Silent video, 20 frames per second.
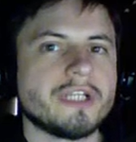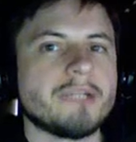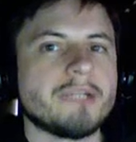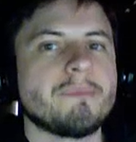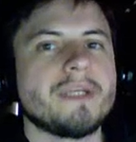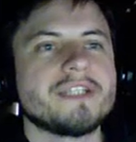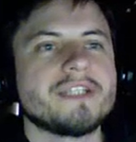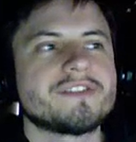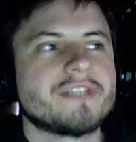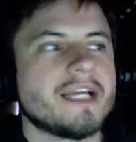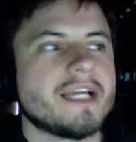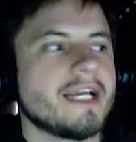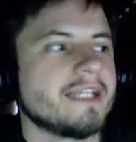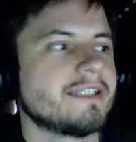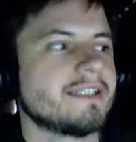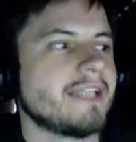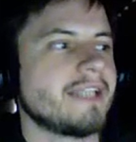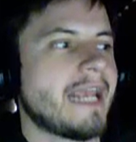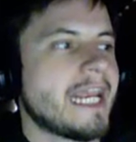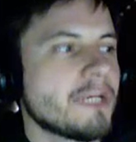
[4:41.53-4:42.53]
it means
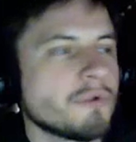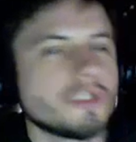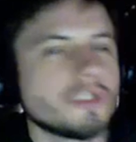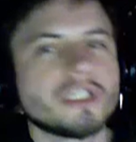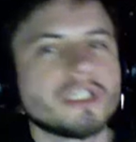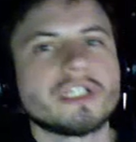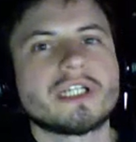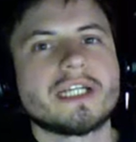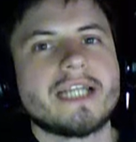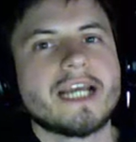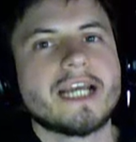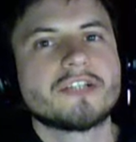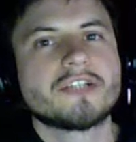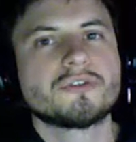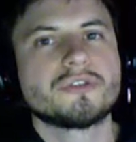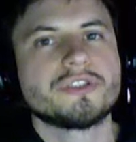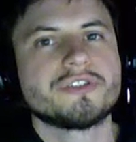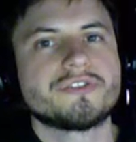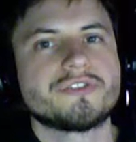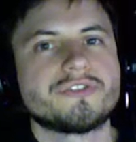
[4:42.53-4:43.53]
that anyone can connect to
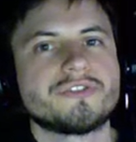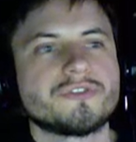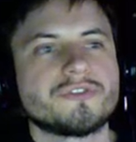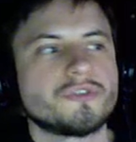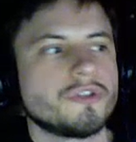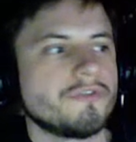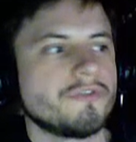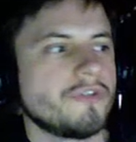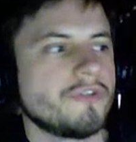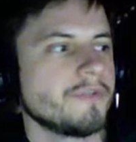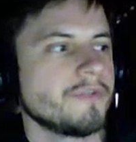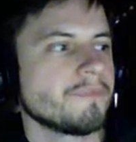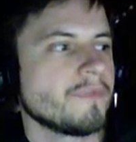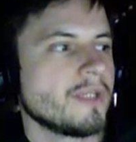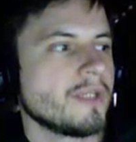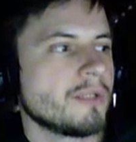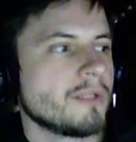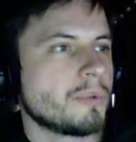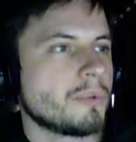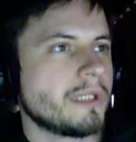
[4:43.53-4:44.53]
this server
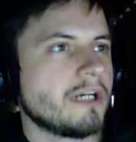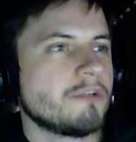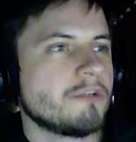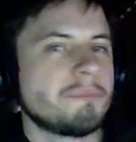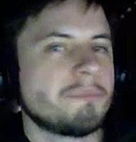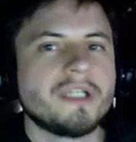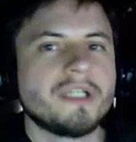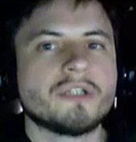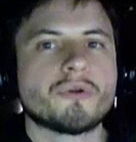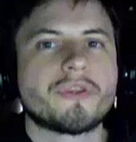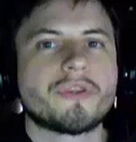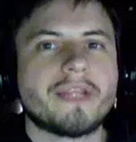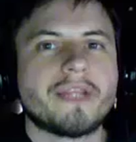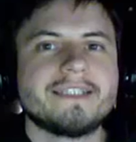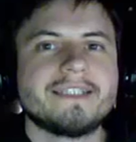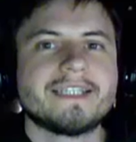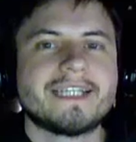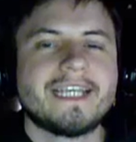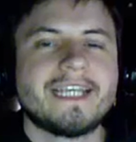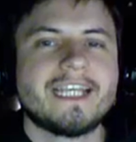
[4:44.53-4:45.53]
without being
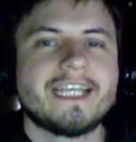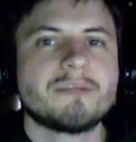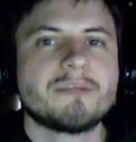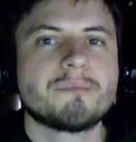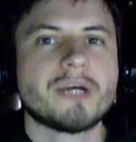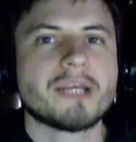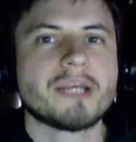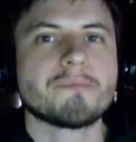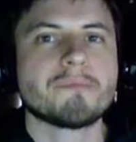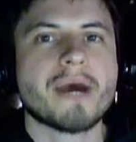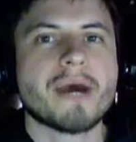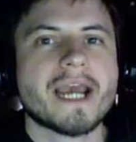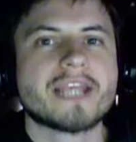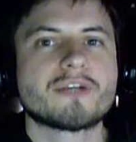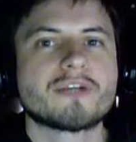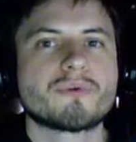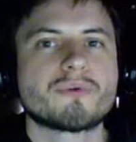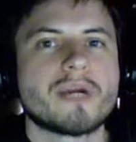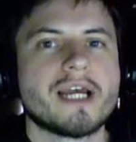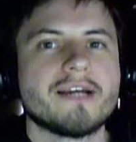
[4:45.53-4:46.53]
authenticated by
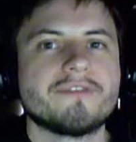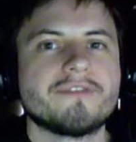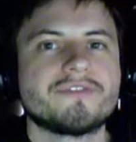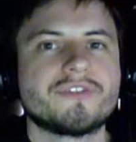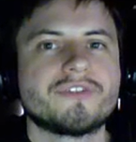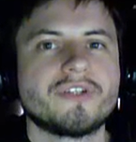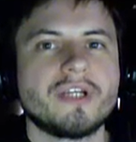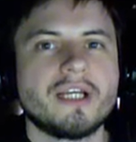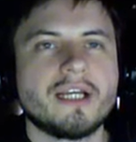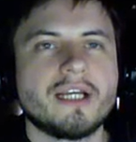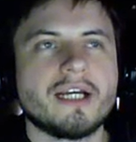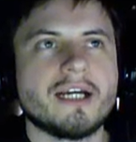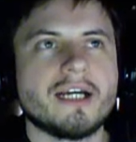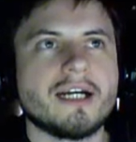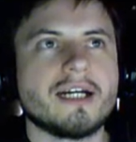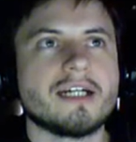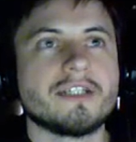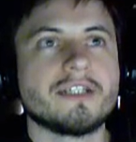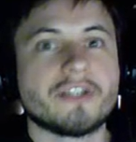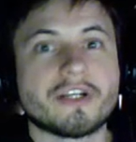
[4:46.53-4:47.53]
Minecraft,
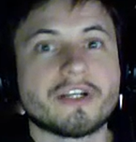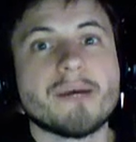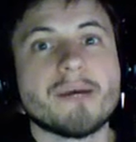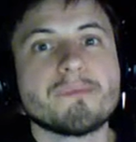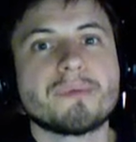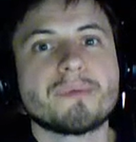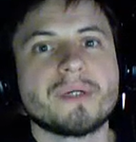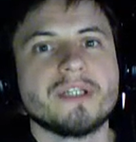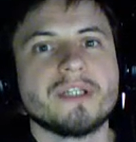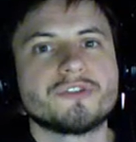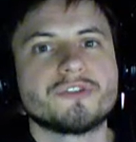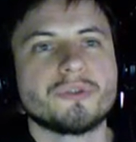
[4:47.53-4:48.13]
the company.